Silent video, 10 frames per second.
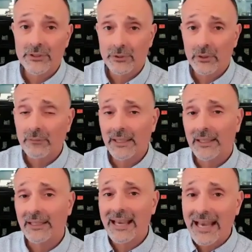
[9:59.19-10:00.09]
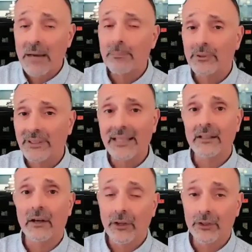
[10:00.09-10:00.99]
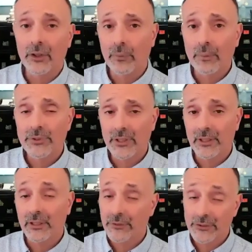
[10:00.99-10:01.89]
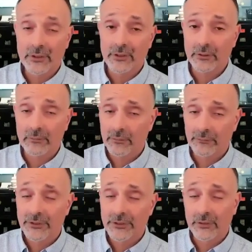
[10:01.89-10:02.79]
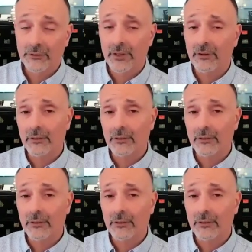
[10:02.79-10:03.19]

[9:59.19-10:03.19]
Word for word: It's sort of like an applet on their website, if it's still if it's still there.